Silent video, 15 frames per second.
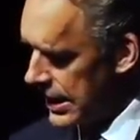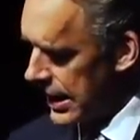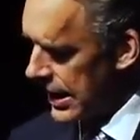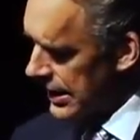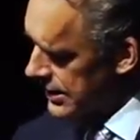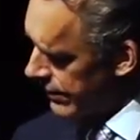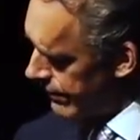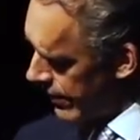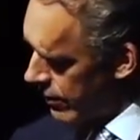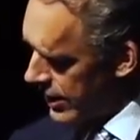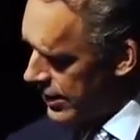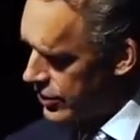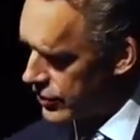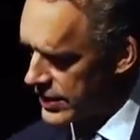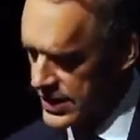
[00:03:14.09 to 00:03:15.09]
That's a very
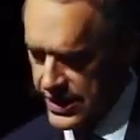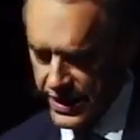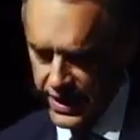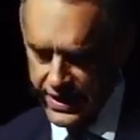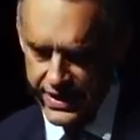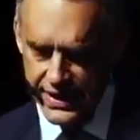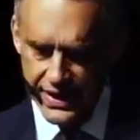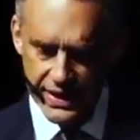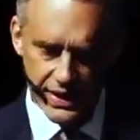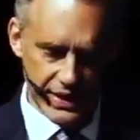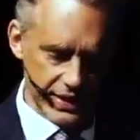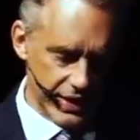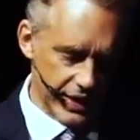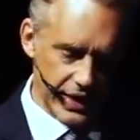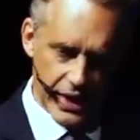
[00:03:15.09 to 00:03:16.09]
interesting idea,
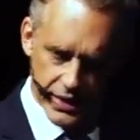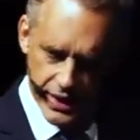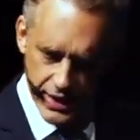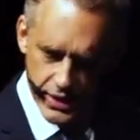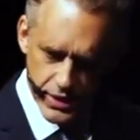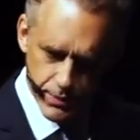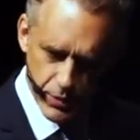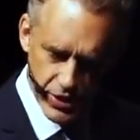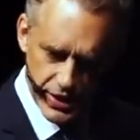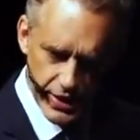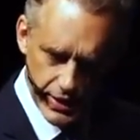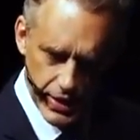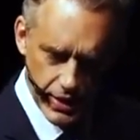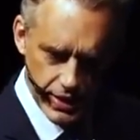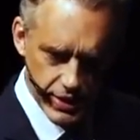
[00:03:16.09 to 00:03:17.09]
and I think it's
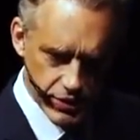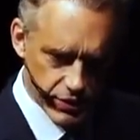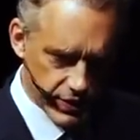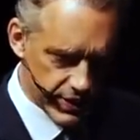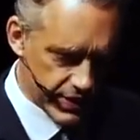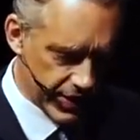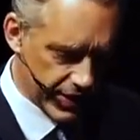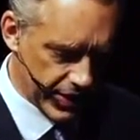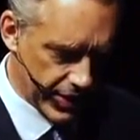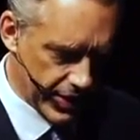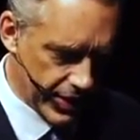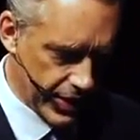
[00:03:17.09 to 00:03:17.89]
particularly interesting,